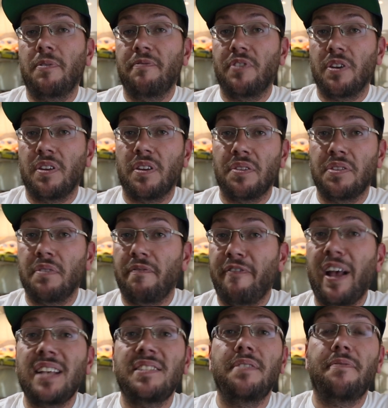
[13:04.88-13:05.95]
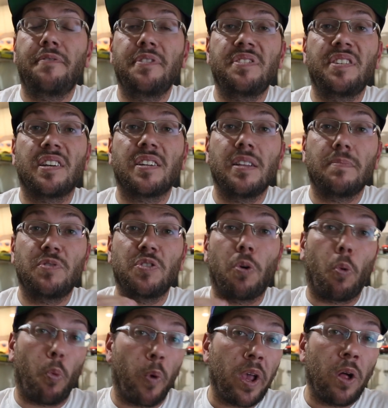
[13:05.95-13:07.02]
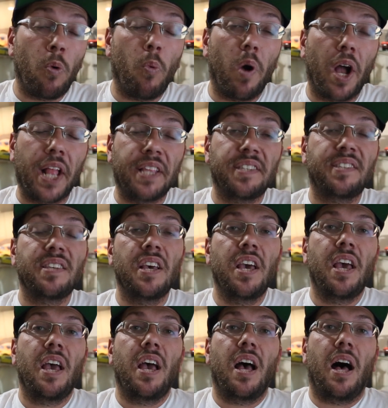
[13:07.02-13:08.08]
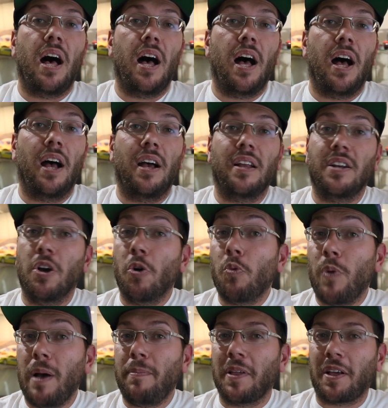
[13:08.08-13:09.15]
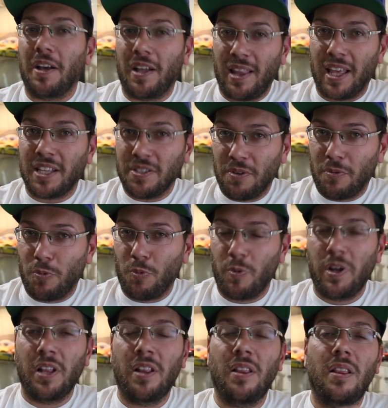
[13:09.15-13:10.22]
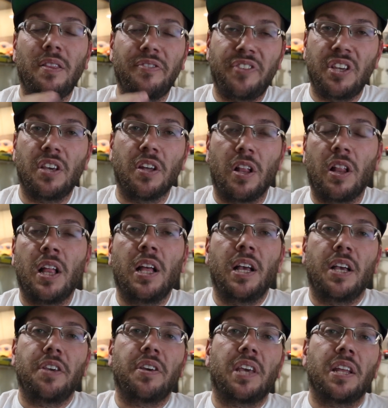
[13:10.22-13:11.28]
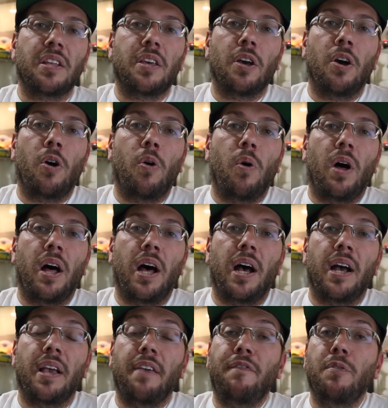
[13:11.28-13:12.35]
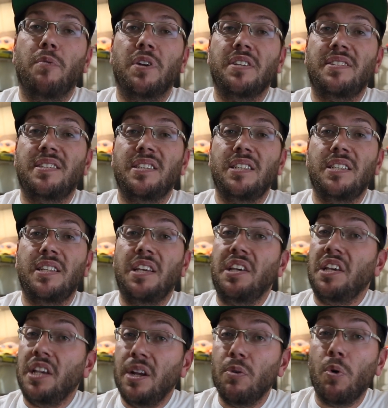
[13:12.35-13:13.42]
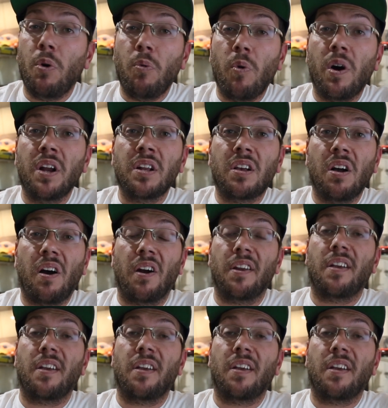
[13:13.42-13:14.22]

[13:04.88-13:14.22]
of the Fast and Furious Eclipse, the real ones, no replica, like the real deal, you can go, if you want to see the Euro 1 car,